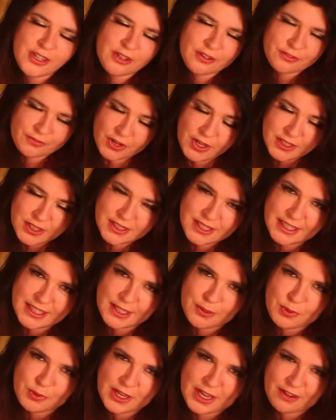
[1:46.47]

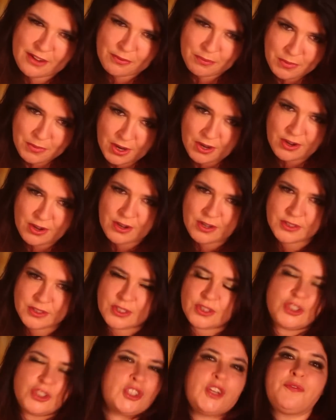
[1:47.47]
Firstly, we have Mars
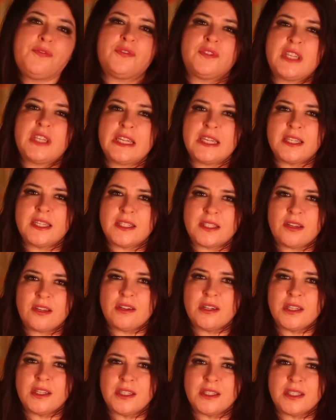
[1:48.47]
shifting
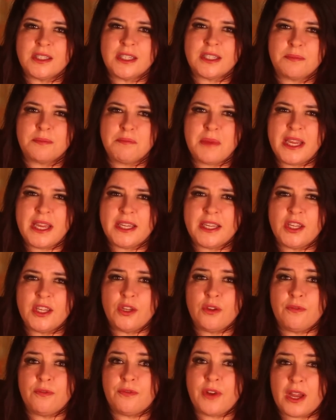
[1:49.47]
signs and it's making
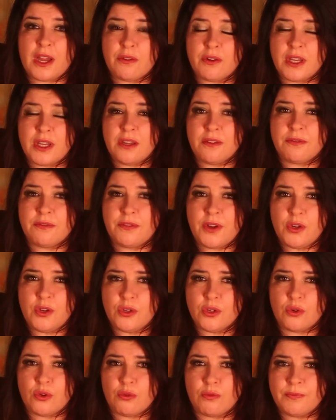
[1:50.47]
you very
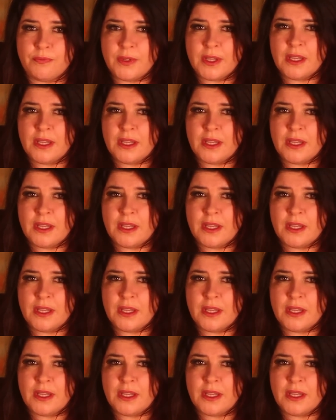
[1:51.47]
vocal.